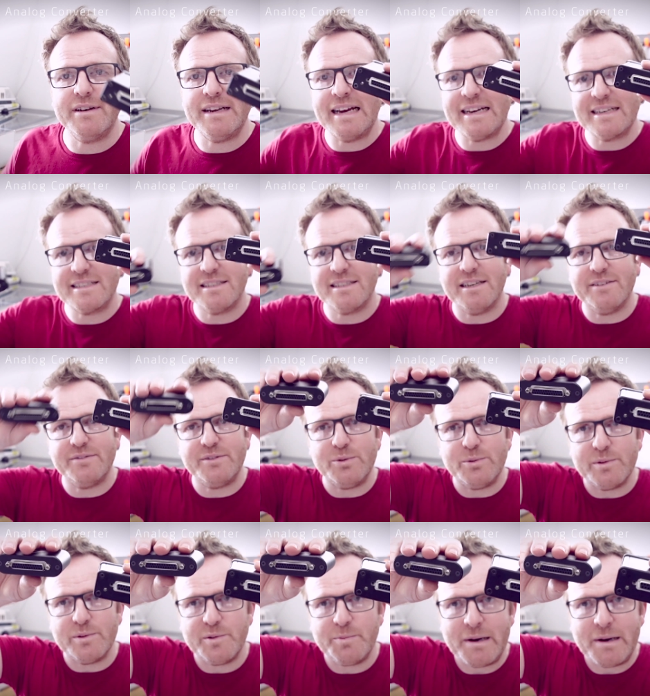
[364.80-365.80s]
D A Cs that I've
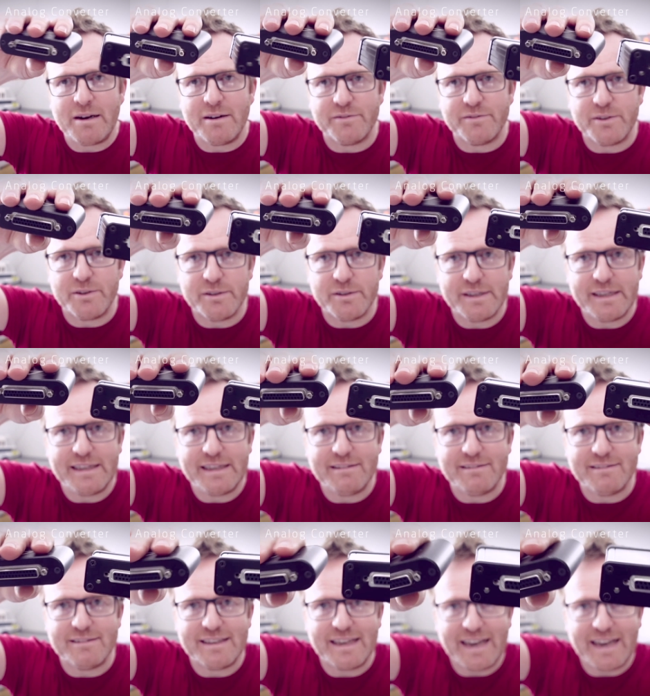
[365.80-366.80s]
talked about have got I
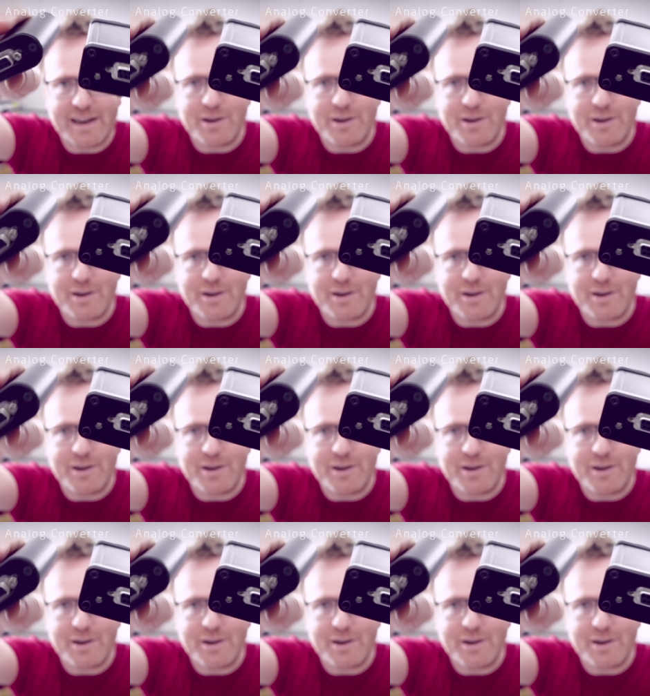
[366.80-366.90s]
L D A